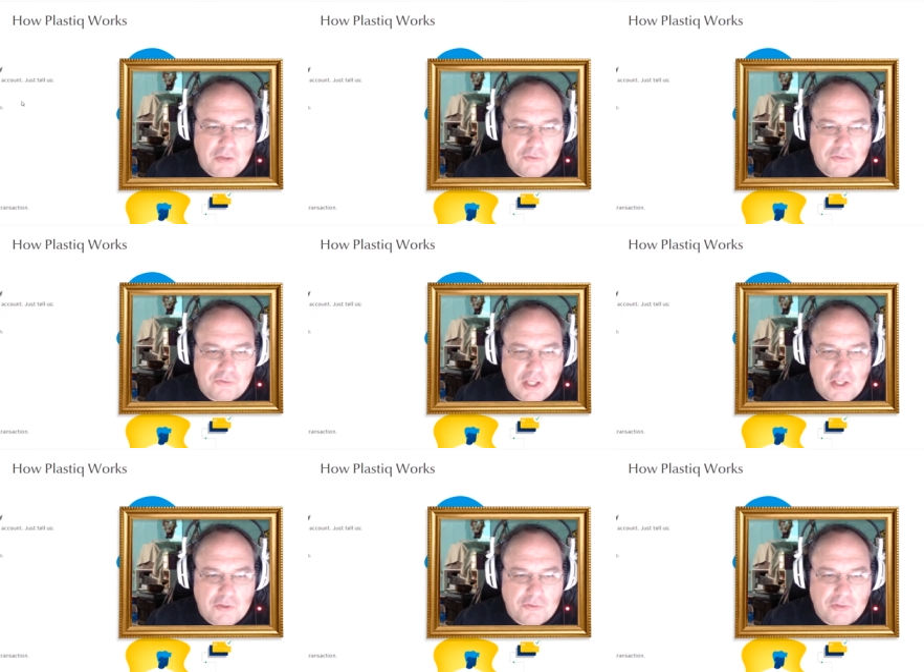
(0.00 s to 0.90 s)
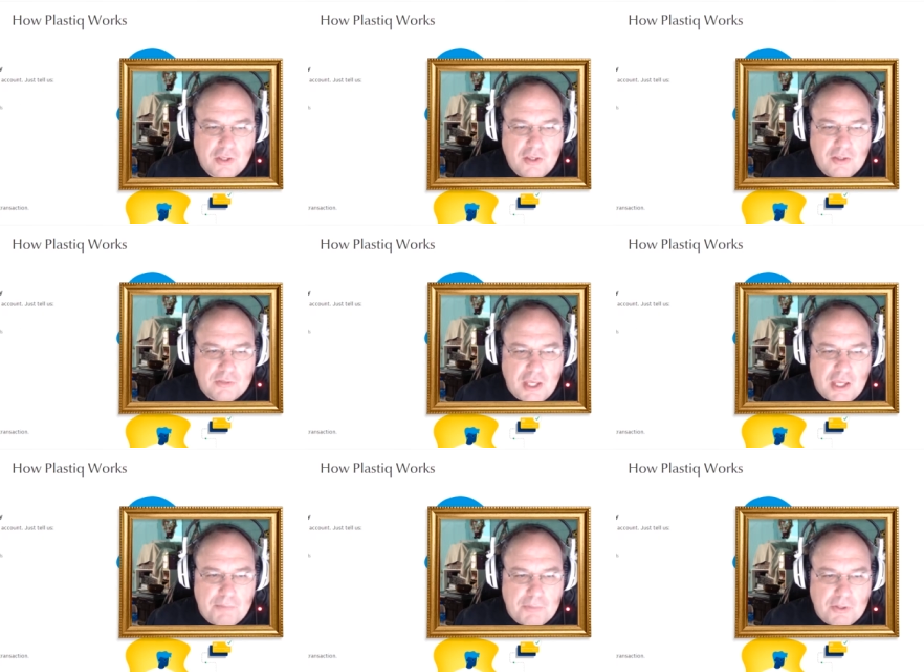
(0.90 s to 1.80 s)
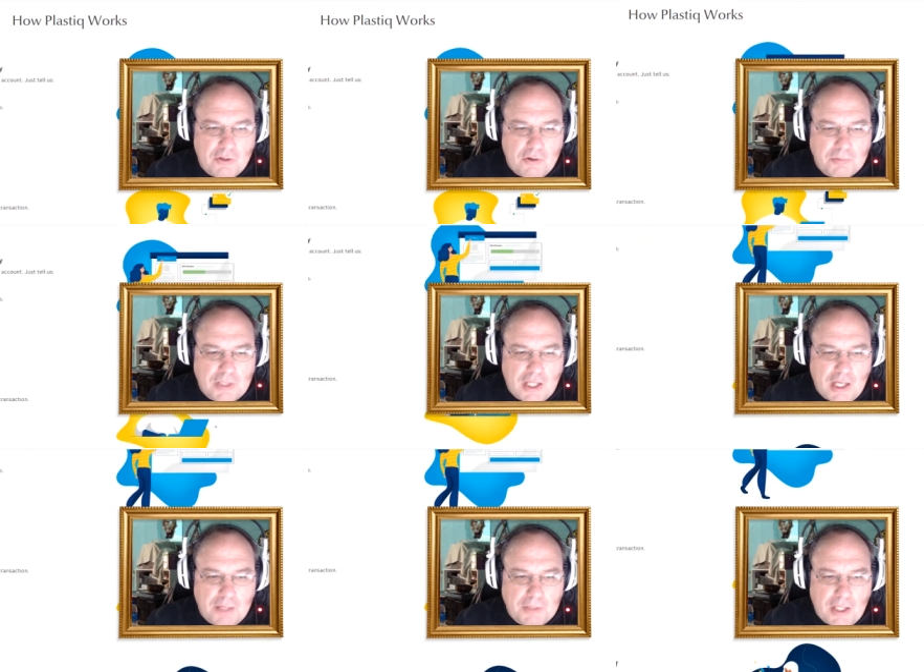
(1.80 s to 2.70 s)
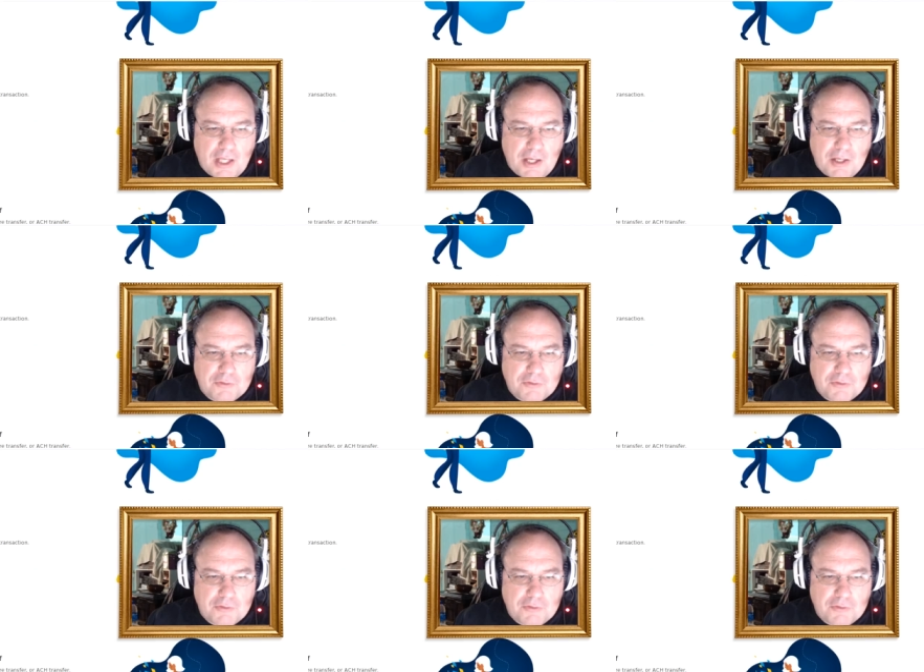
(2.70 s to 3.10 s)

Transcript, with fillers: Just tell us name, bill, blah, blah.